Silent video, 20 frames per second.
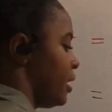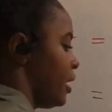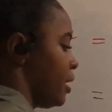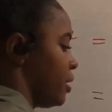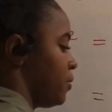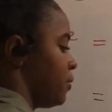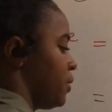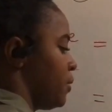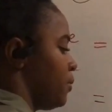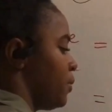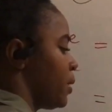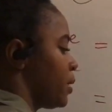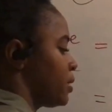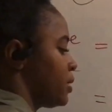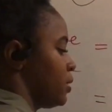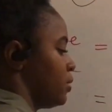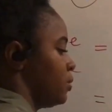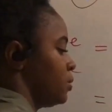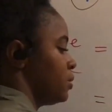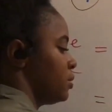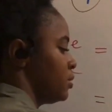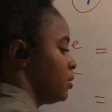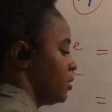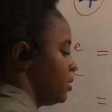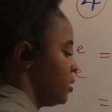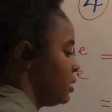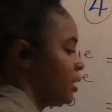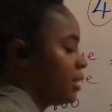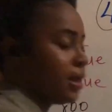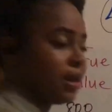like we worked out.
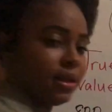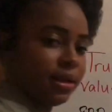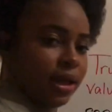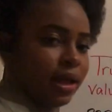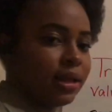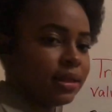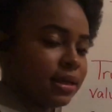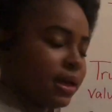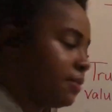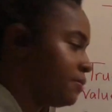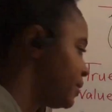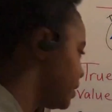9 times